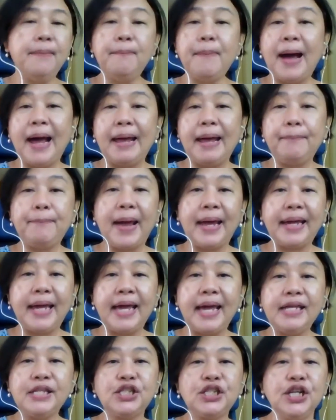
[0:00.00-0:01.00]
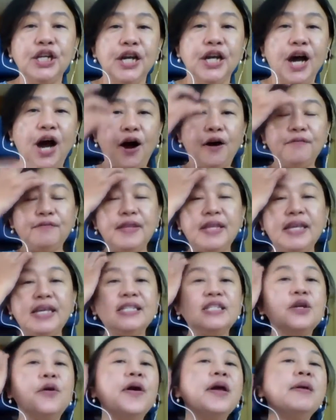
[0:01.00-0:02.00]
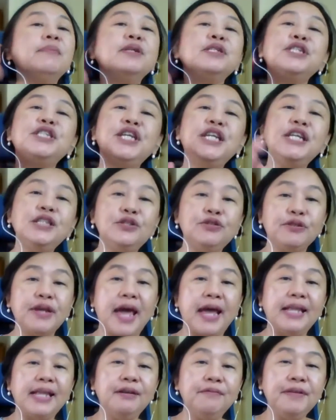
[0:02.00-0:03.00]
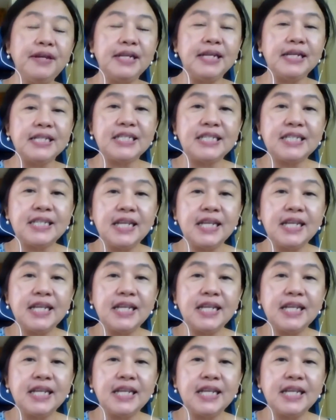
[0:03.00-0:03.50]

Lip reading: my package of the sewing machine together with the